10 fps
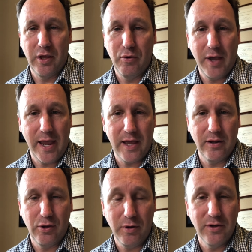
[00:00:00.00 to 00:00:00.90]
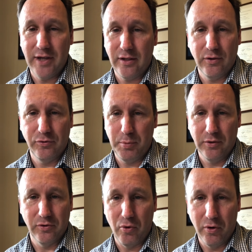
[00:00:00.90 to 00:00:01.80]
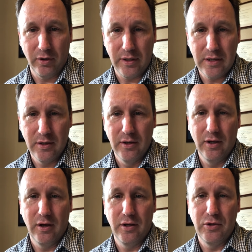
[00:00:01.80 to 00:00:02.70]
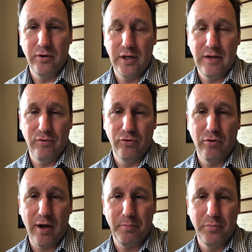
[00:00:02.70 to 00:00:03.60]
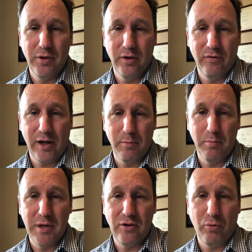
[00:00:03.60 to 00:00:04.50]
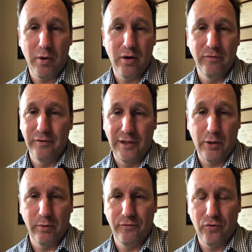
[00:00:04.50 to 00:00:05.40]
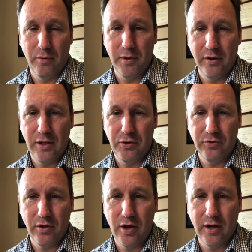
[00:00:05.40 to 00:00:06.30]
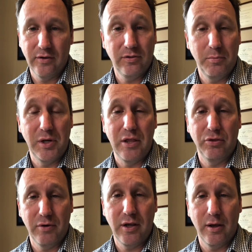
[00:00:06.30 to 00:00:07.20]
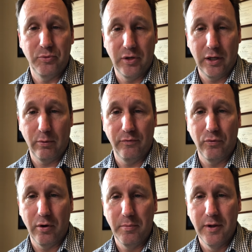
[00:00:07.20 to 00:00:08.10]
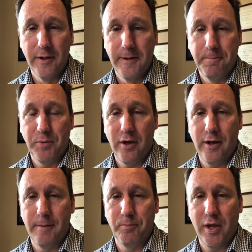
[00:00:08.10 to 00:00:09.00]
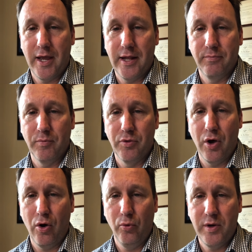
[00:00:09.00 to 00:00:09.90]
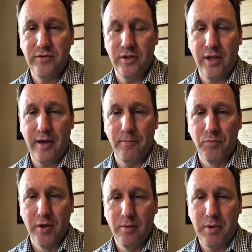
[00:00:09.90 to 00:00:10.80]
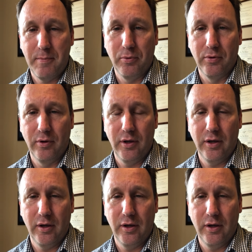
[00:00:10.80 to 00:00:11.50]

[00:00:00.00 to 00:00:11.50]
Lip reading: you can take those pills orally. You can even drop the vitamin B12 in liquid form underneath your tongue, and some D3 comes in liquid form. And the whole reason that people